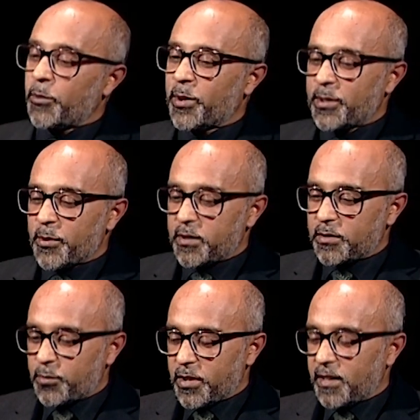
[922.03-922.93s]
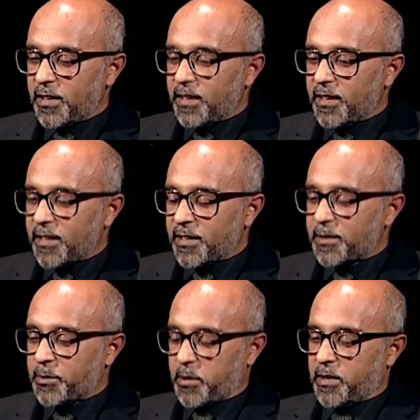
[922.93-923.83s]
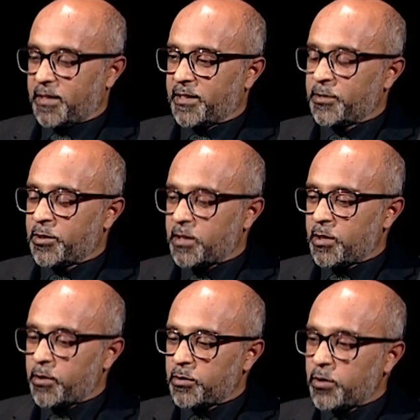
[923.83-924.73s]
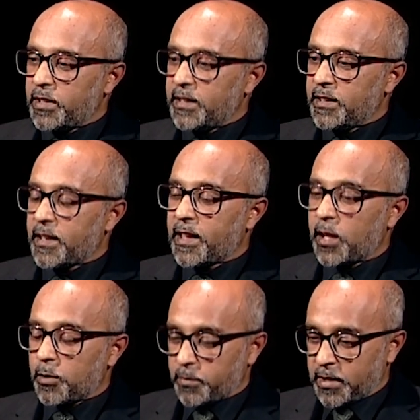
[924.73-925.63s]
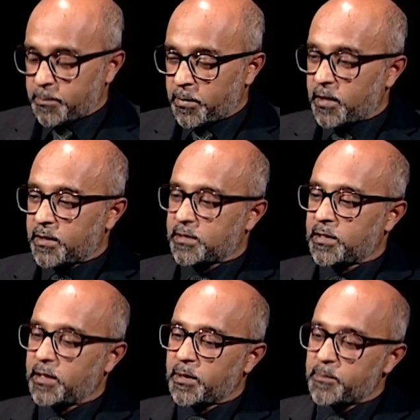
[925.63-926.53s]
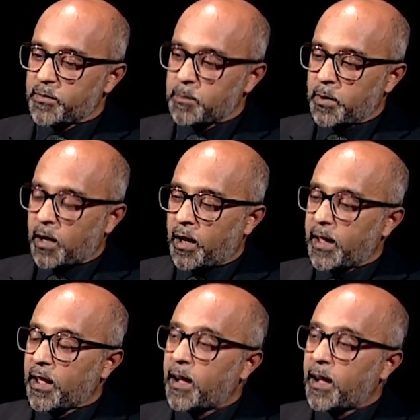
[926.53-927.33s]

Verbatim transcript: Well, no one because really. No well, one helped you. No one really helped me, but um, but, but you, I,